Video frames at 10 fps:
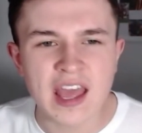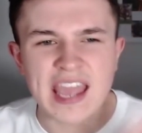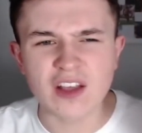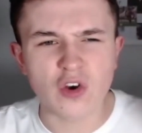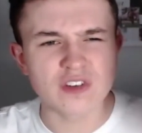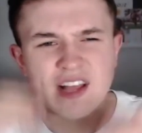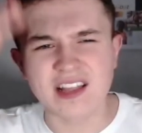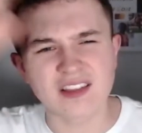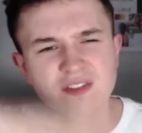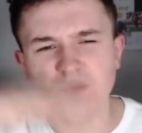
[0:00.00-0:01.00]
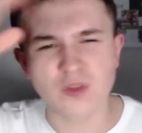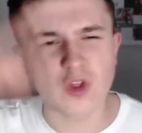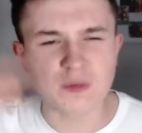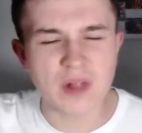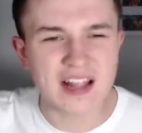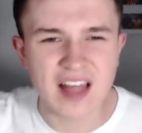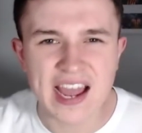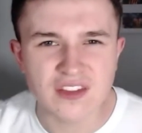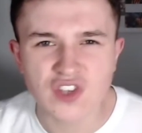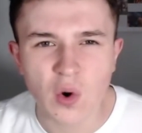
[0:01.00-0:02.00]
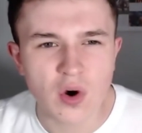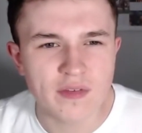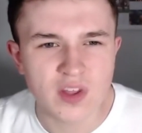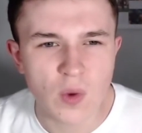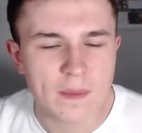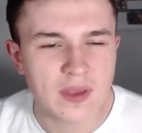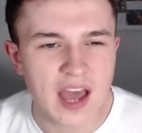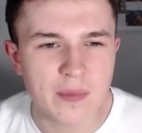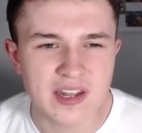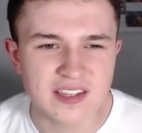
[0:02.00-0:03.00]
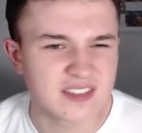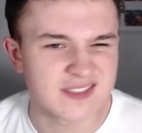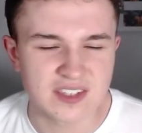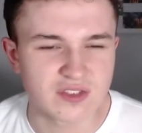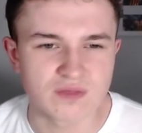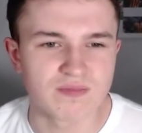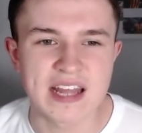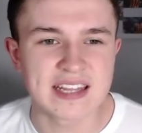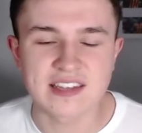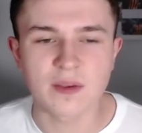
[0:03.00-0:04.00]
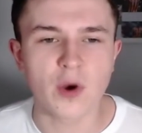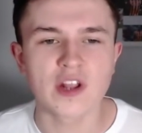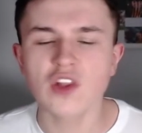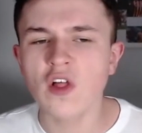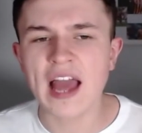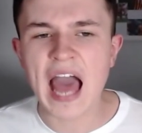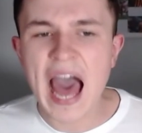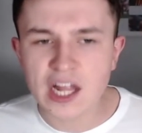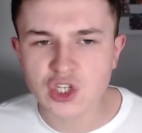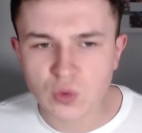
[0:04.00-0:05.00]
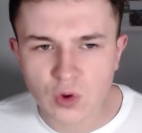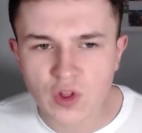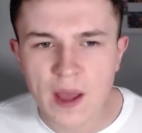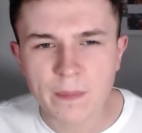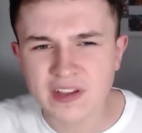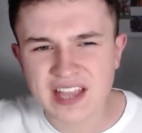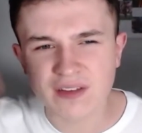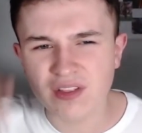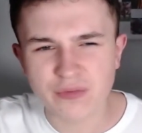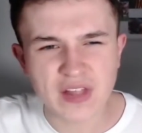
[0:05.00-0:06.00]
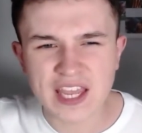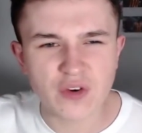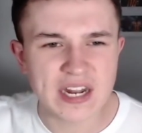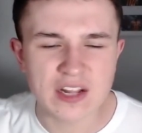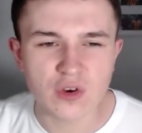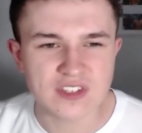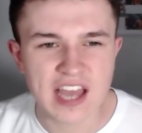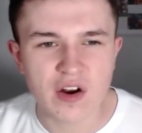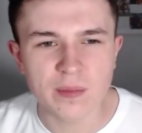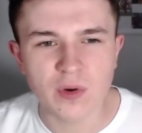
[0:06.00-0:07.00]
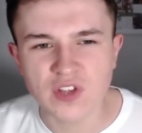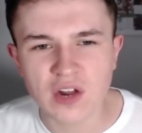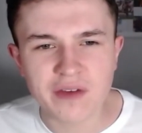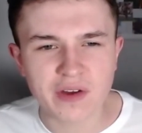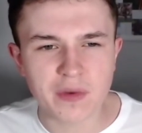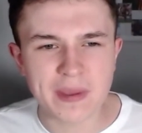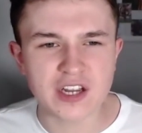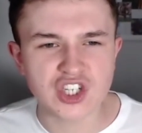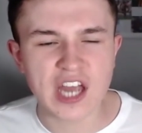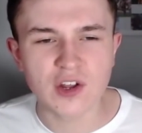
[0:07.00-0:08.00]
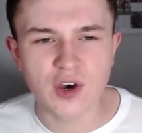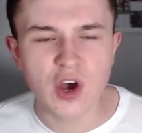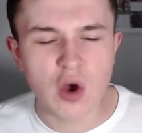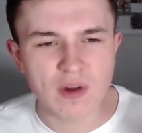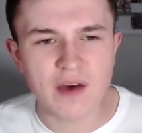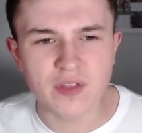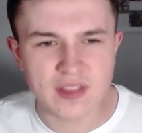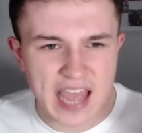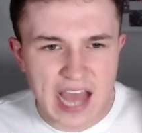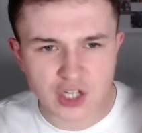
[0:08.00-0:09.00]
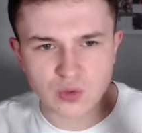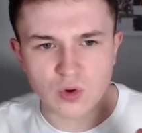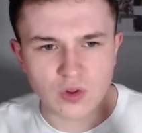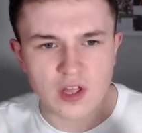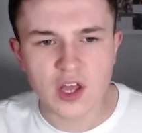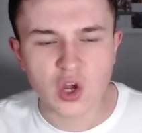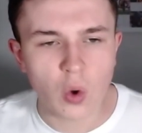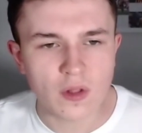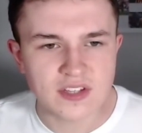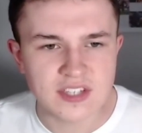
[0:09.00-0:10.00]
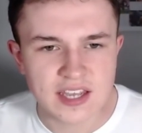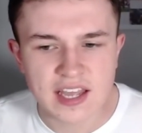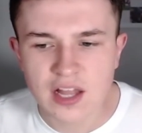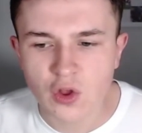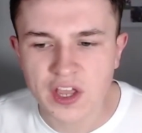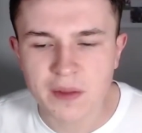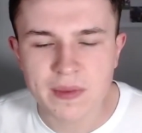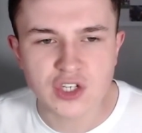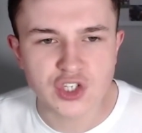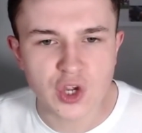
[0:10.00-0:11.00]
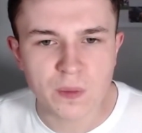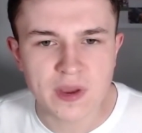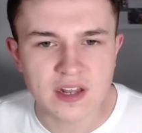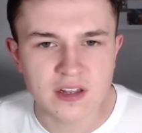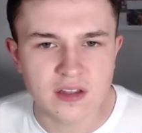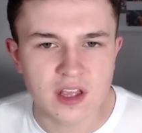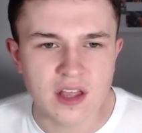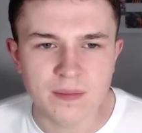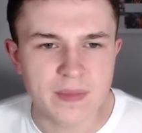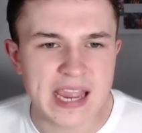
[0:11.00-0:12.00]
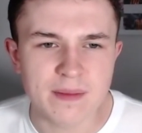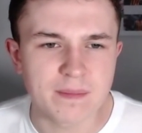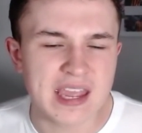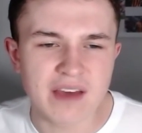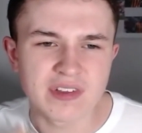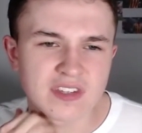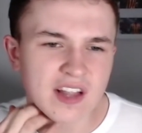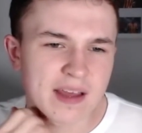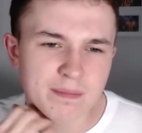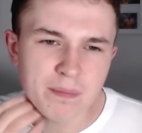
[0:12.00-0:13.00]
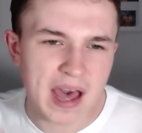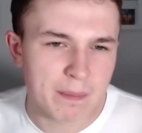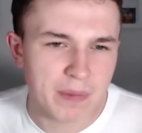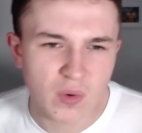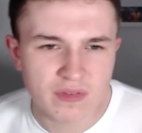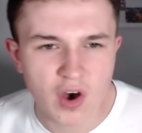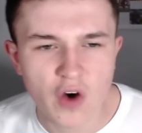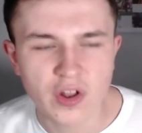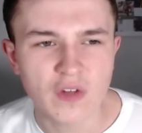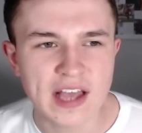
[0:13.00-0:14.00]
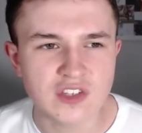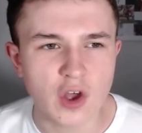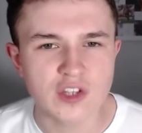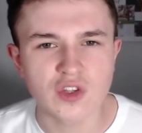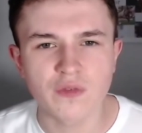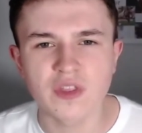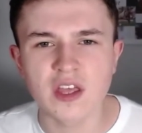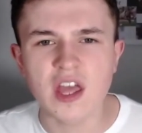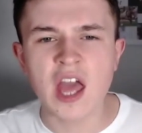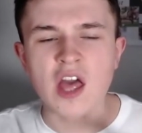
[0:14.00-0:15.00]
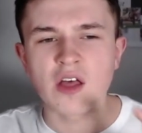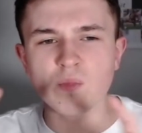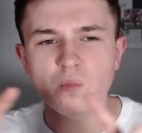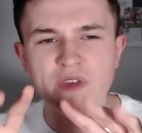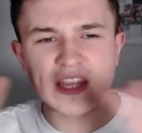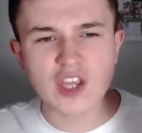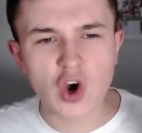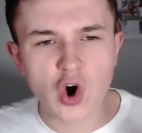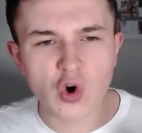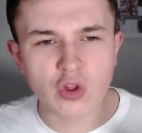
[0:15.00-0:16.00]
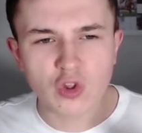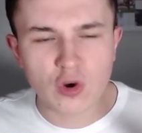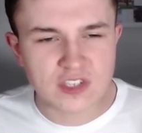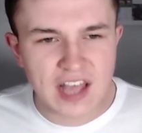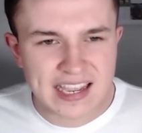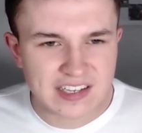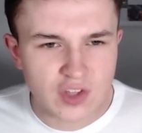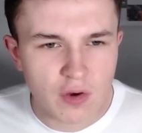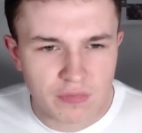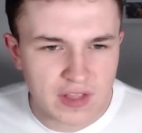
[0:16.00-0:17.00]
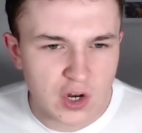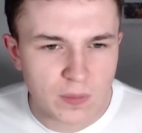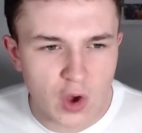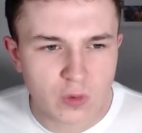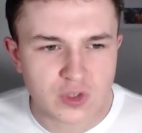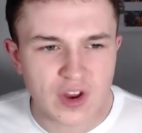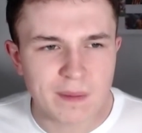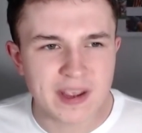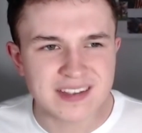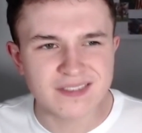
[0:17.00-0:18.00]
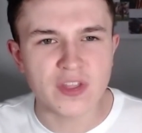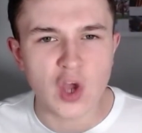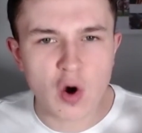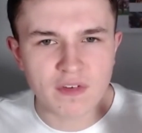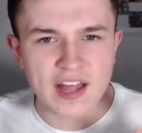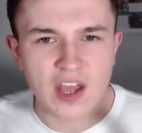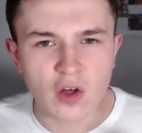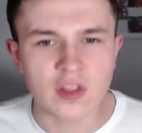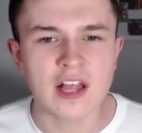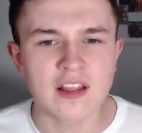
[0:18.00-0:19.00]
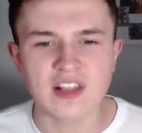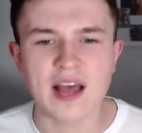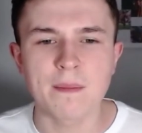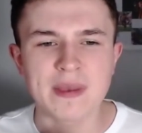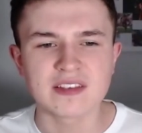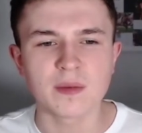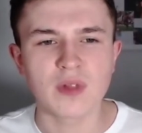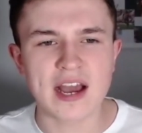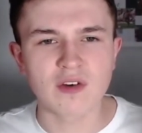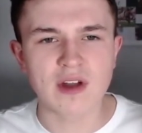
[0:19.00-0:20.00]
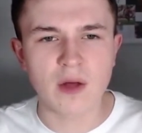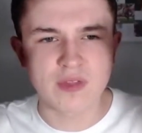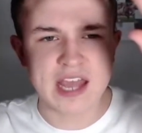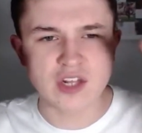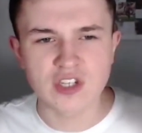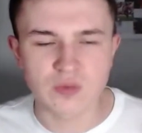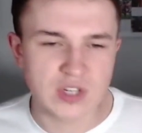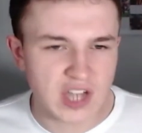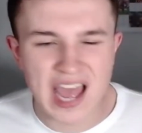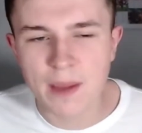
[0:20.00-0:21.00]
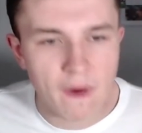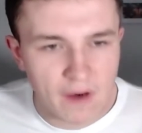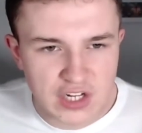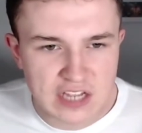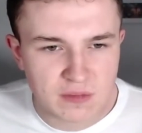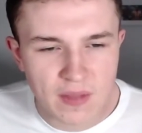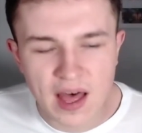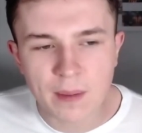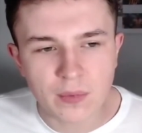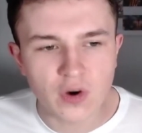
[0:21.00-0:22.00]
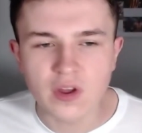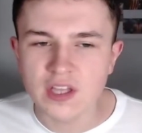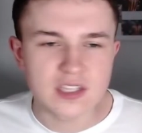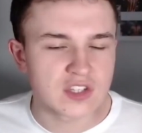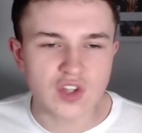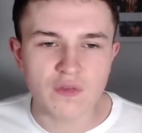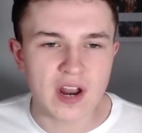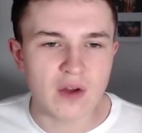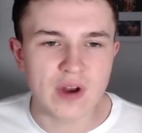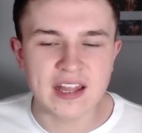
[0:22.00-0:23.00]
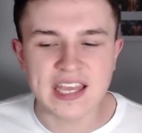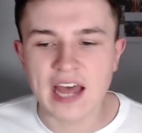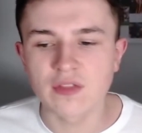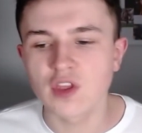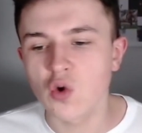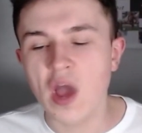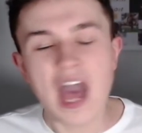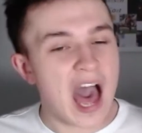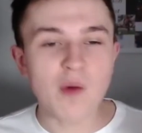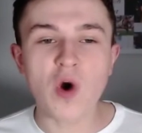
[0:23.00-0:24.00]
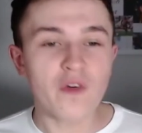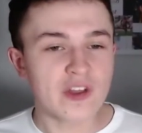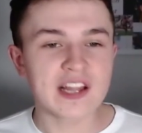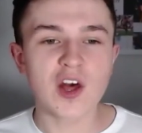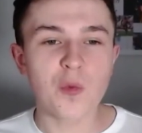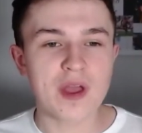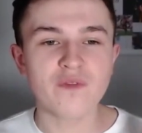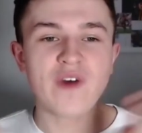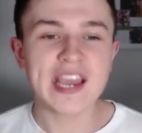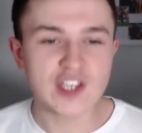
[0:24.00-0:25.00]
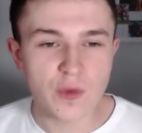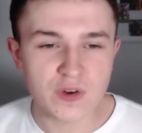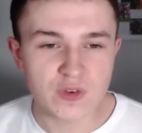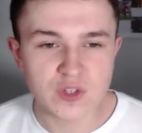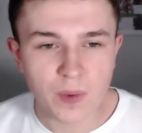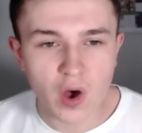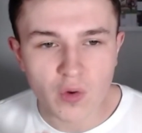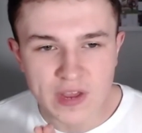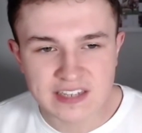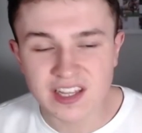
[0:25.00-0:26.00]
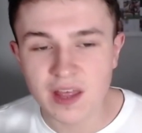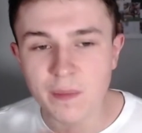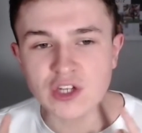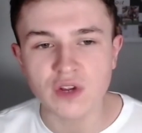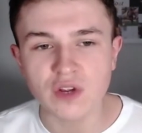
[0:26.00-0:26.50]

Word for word: it goes like this, loads of black lines go over the webcam, and it's just really disappointing. Not like actual, but it's like flickering, it looks terrible. So I'd rather have a bit of shadow rather than the actual quality looking a bit stupid and make me having to like pamper with it all and all that sort of stuff. The video looks like it's not filling up the whole screen because I've got the overlay on. There's like bits of black around the edges, which I apologize about that, but there's nothing I really can do. I'm waffling a little bit. Thank you so much for the support recently. Make sure you